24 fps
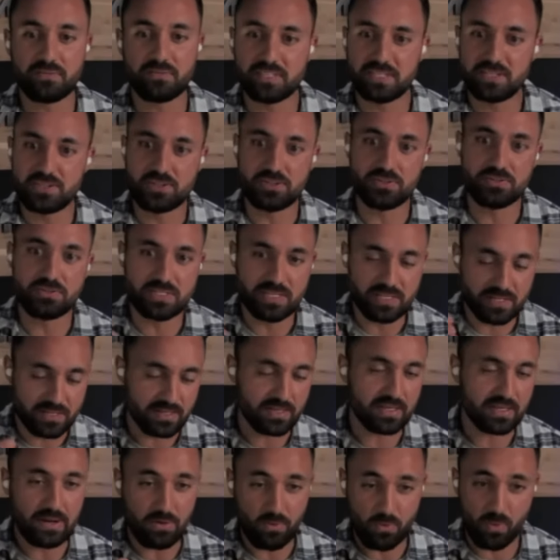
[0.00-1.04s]
of tissues
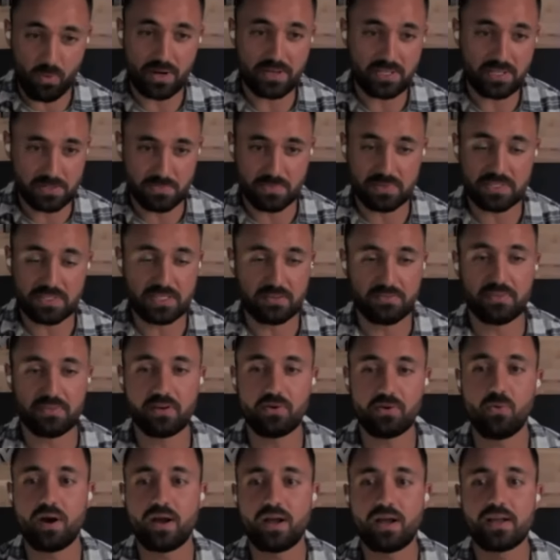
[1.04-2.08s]
in one
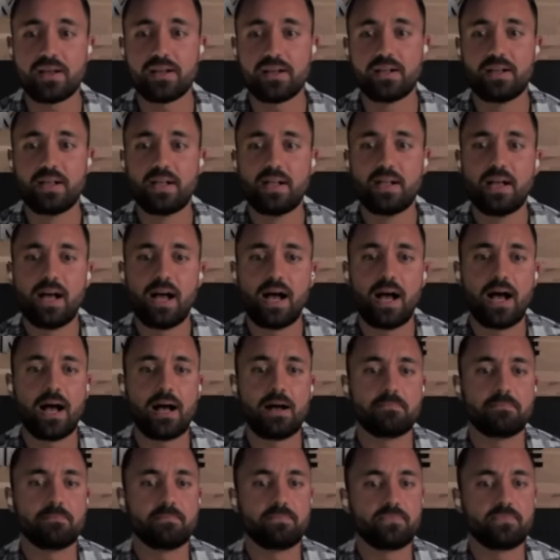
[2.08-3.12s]
specific way,
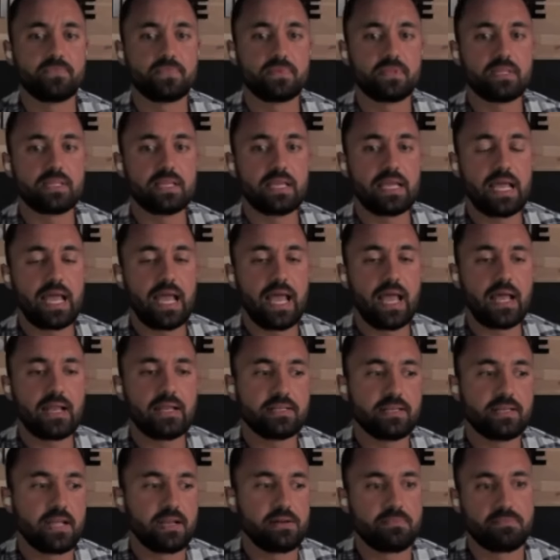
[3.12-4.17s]
and
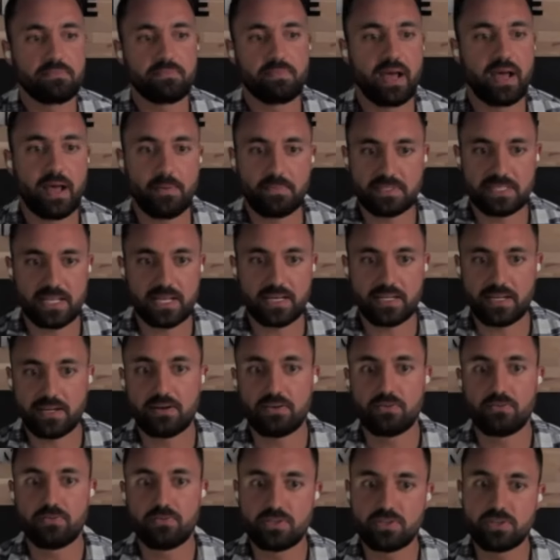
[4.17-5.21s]
perhaps that
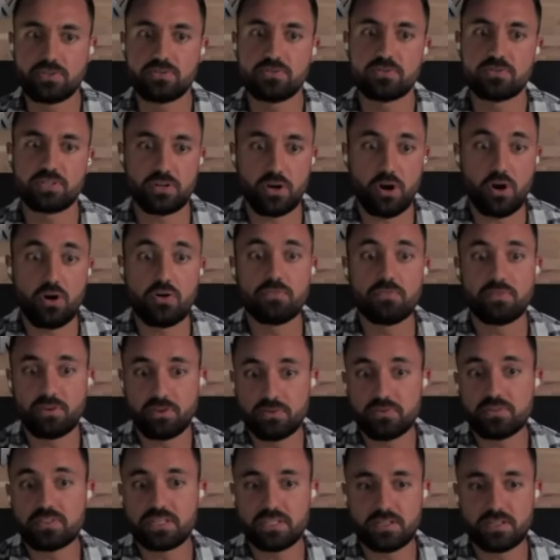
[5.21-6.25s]
can reduce
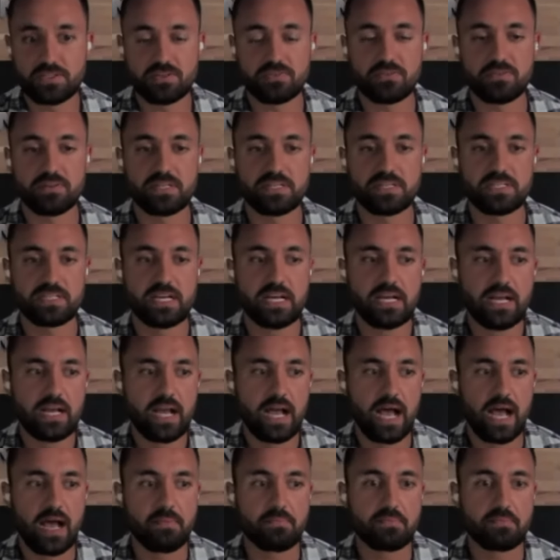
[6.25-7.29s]
overuse injuries.
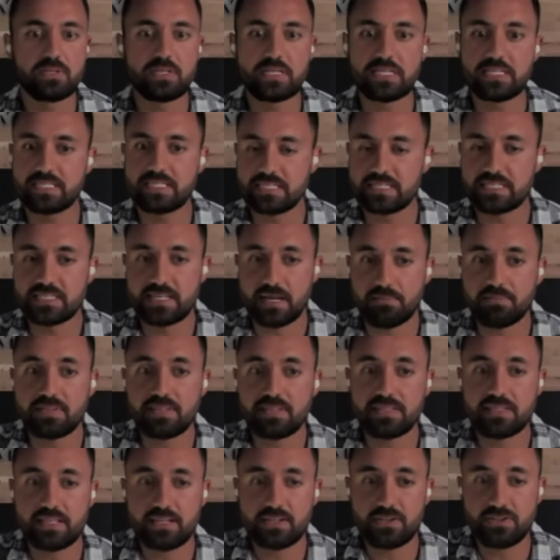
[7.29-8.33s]
Is this
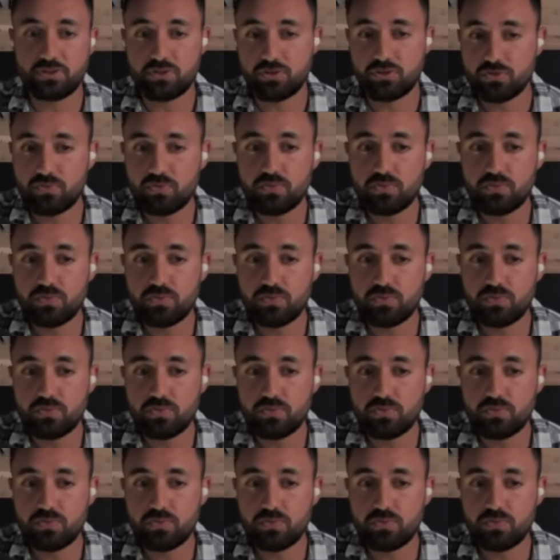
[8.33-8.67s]
something that you